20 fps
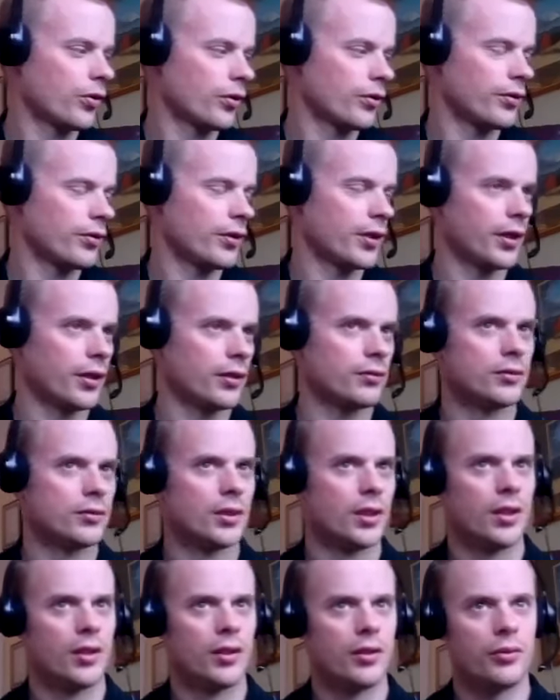word that
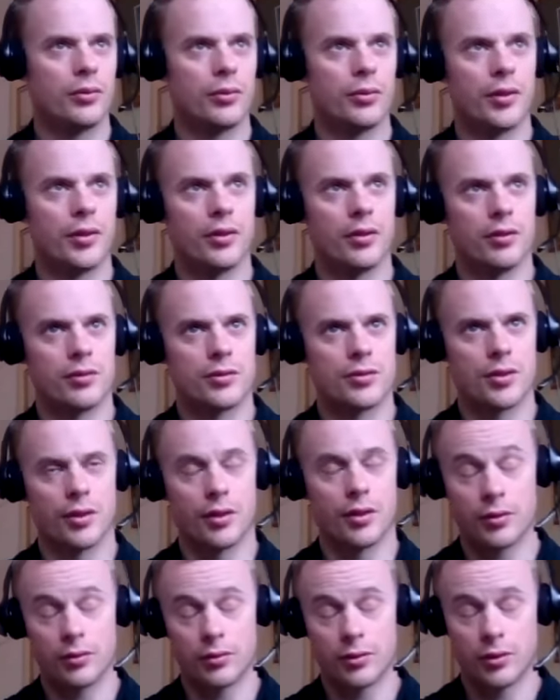you hear
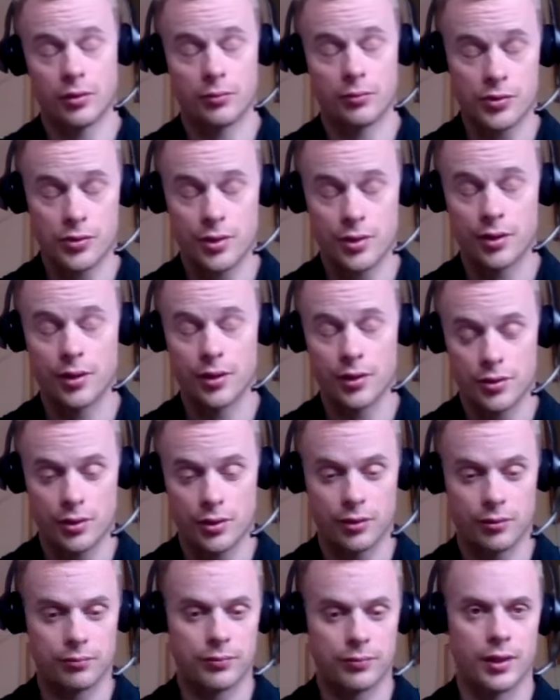to almost
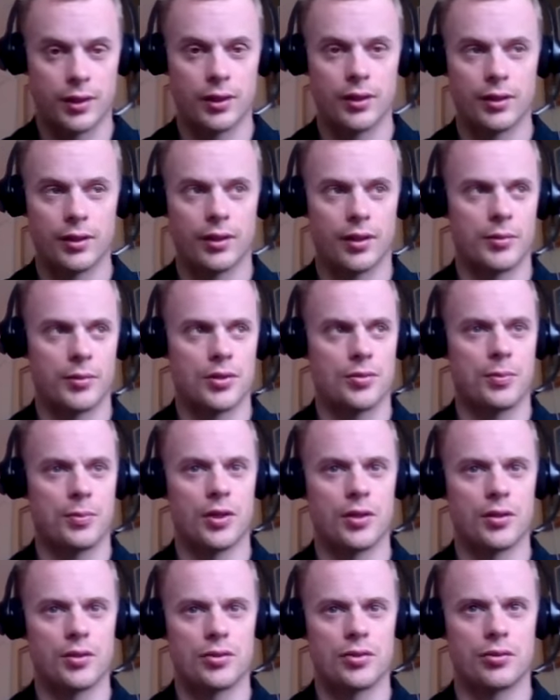nauseum in the
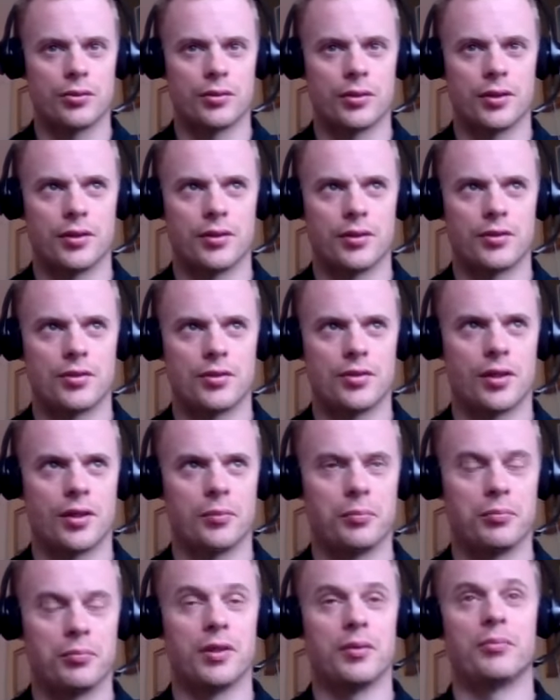MSP industry is
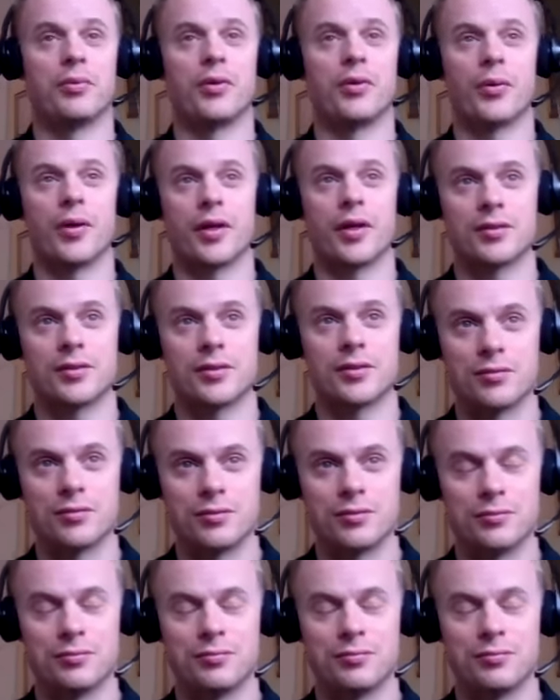being proactive,